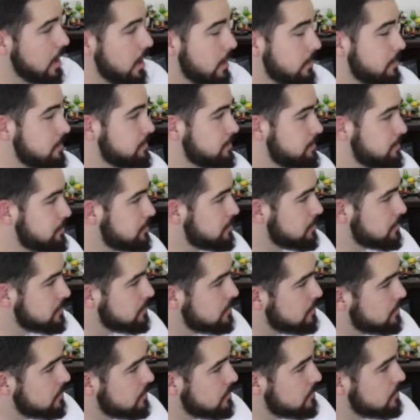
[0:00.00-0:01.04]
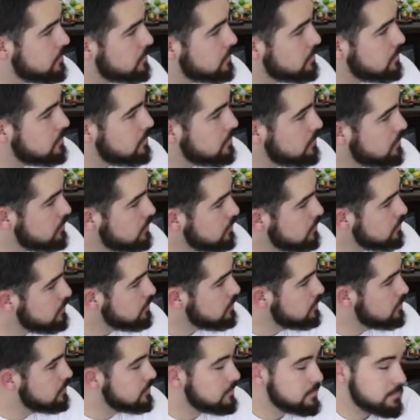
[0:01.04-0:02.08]

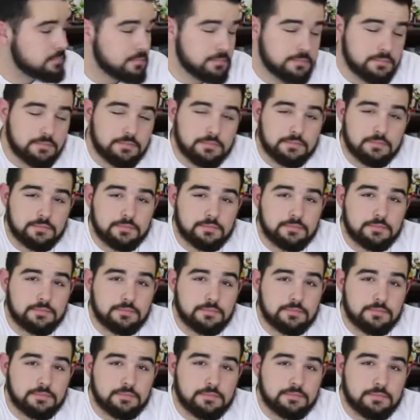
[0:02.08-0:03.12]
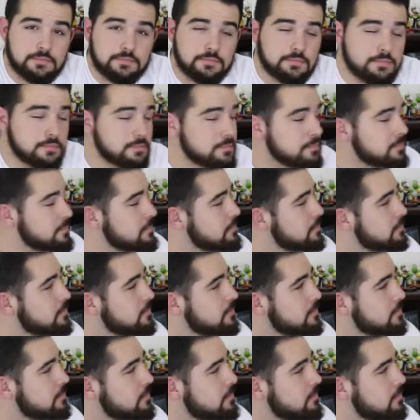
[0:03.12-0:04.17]

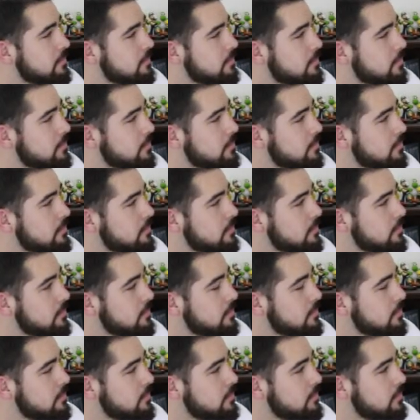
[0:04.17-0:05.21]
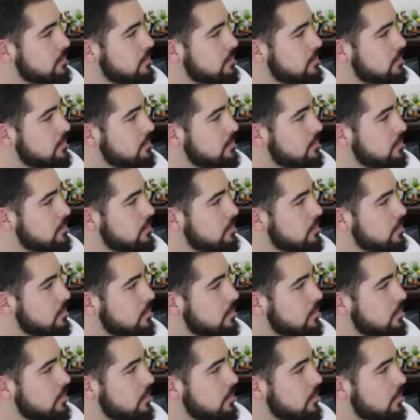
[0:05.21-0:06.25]

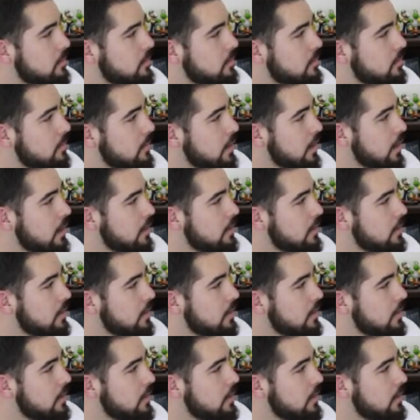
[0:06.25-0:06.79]
[no speech]